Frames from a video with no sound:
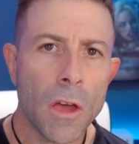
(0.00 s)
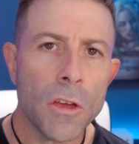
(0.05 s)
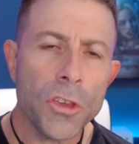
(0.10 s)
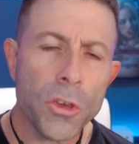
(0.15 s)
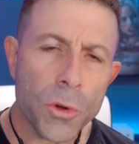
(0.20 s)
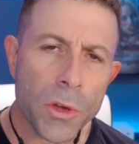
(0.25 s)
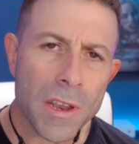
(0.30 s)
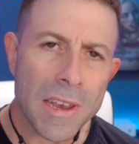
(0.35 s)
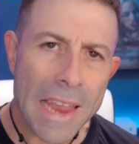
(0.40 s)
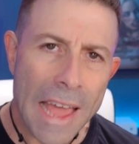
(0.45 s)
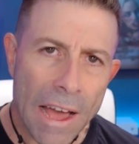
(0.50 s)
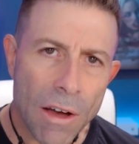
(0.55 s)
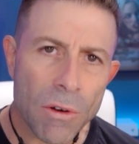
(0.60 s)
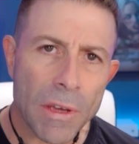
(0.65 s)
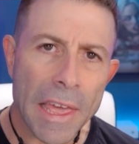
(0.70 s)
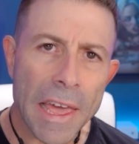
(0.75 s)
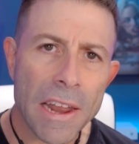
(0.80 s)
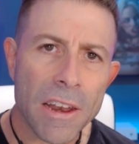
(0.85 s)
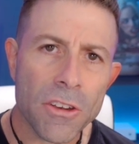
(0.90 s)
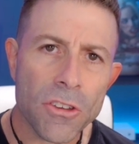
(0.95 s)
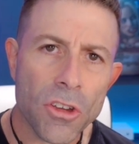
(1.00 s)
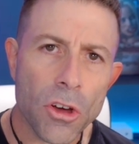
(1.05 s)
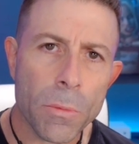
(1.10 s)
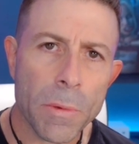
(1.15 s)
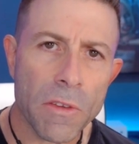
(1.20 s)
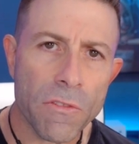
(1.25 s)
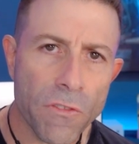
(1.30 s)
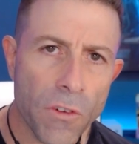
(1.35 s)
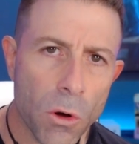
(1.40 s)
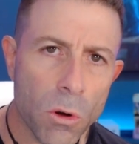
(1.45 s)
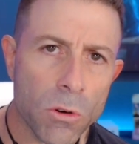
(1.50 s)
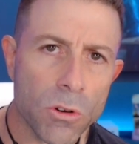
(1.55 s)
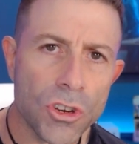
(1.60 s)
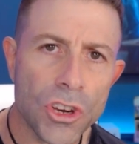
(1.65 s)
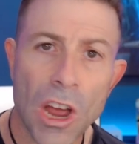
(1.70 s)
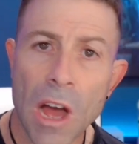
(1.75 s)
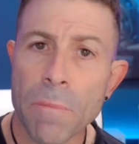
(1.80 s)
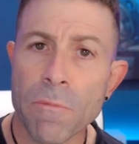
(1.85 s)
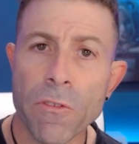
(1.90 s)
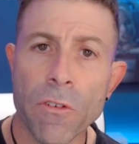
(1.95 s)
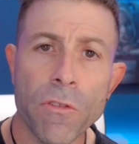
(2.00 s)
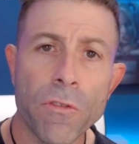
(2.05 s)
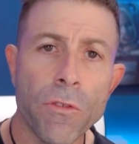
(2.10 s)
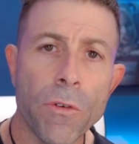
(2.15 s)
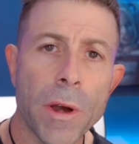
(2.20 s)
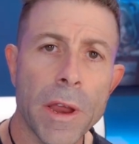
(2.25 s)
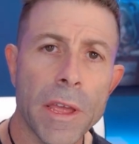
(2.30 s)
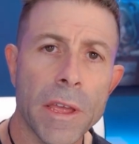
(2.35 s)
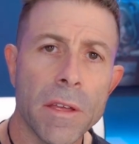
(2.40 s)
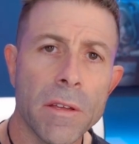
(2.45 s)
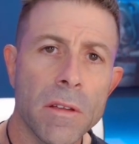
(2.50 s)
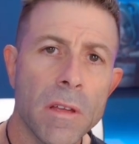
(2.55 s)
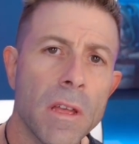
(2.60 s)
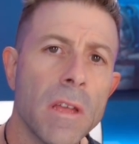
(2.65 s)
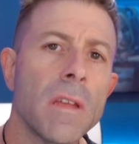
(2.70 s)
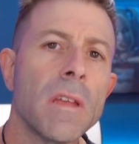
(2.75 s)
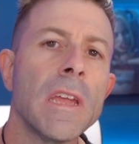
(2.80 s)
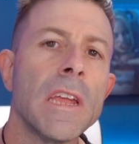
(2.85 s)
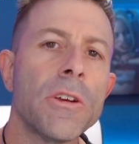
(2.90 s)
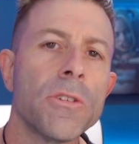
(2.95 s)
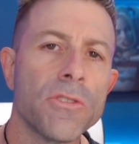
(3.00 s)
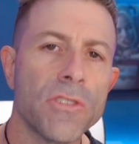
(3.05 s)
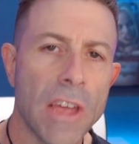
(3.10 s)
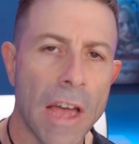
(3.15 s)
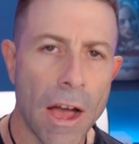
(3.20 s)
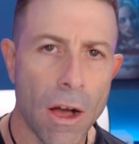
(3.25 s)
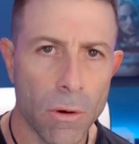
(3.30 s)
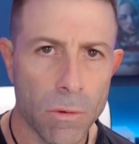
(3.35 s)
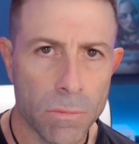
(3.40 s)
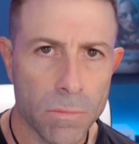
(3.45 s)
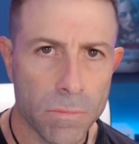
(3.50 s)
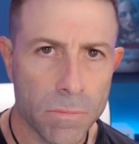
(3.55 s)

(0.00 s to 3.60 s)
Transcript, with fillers: You can now get Adobe Photoshop for free. Here's how.